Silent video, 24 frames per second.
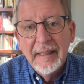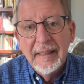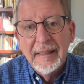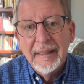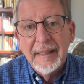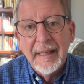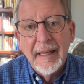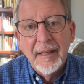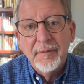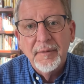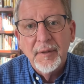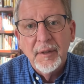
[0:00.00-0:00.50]

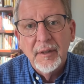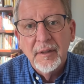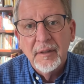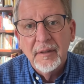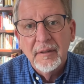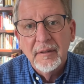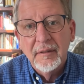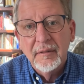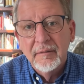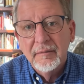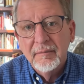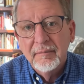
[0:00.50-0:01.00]

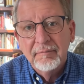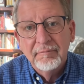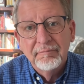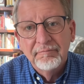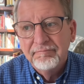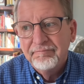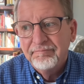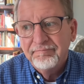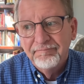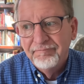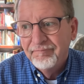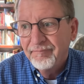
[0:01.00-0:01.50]
never,
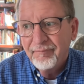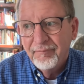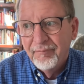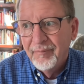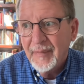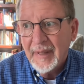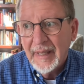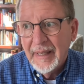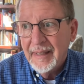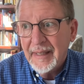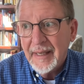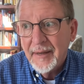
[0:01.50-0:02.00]

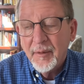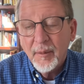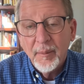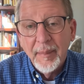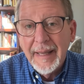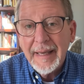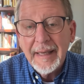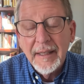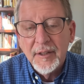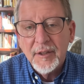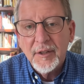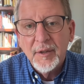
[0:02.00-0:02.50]
never
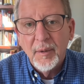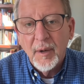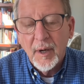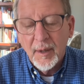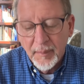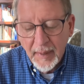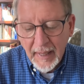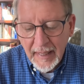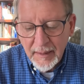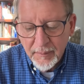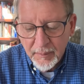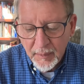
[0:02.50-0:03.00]
made it to our
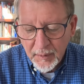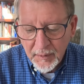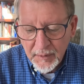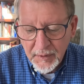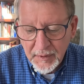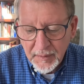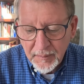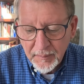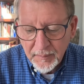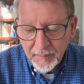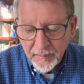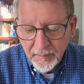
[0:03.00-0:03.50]

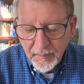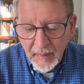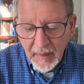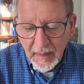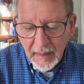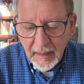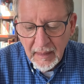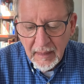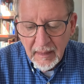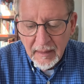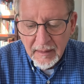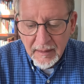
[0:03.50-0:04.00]
Bibles.
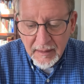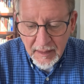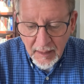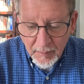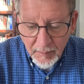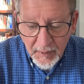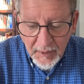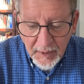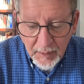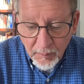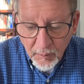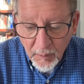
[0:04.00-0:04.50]

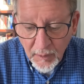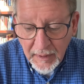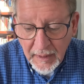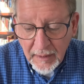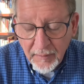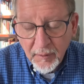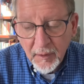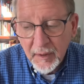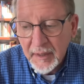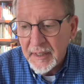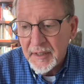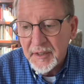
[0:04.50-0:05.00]
Some of them were
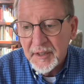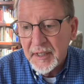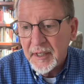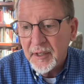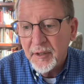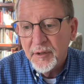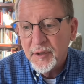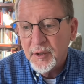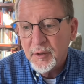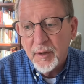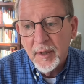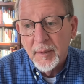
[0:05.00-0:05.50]
never
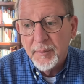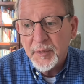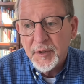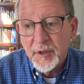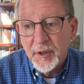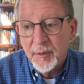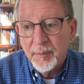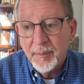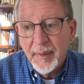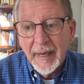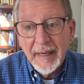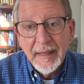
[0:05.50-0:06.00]
considered
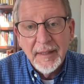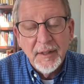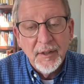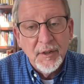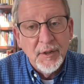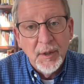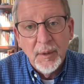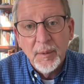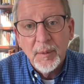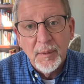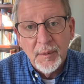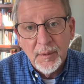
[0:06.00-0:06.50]
scripture by the
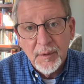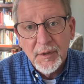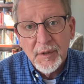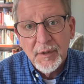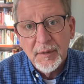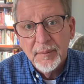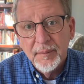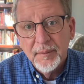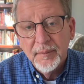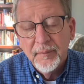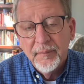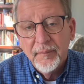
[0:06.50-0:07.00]
Jews.
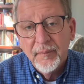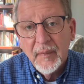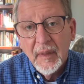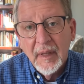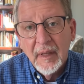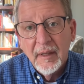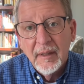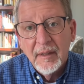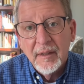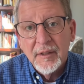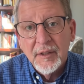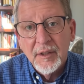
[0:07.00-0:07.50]

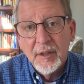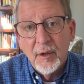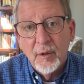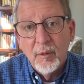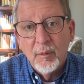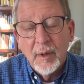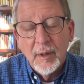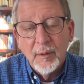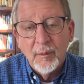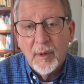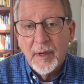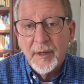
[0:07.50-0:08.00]
So
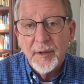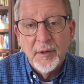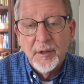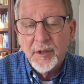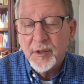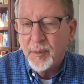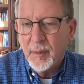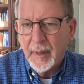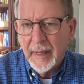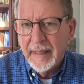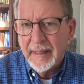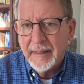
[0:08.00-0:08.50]
one
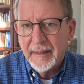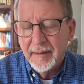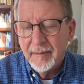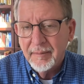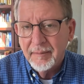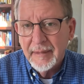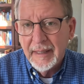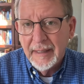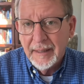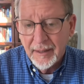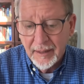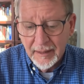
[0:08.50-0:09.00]
wonders why
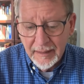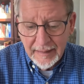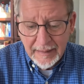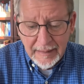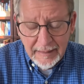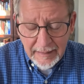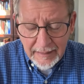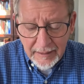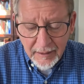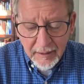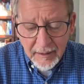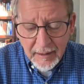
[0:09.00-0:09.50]
they got in
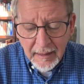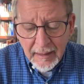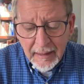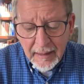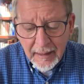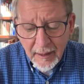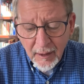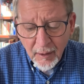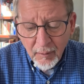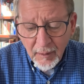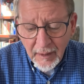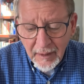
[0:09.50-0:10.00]
there.
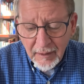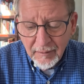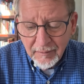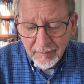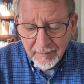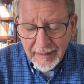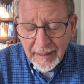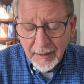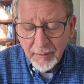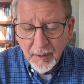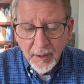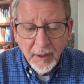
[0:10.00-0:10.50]
Well,
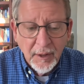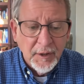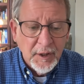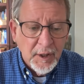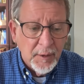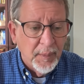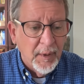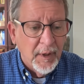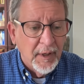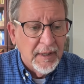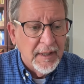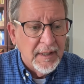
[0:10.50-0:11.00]
they were looked
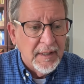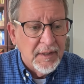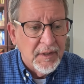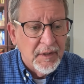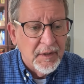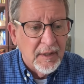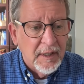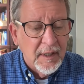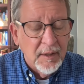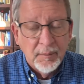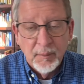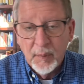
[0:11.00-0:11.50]
upon
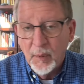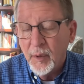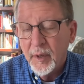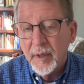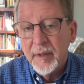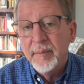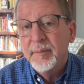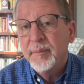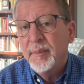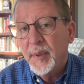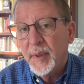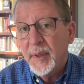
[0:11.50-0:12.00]
as
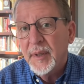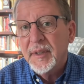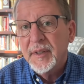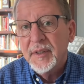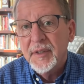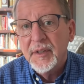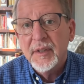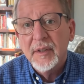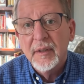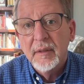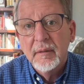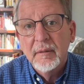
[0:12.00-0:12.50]
important
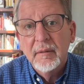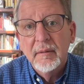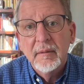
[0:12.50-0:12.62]
books,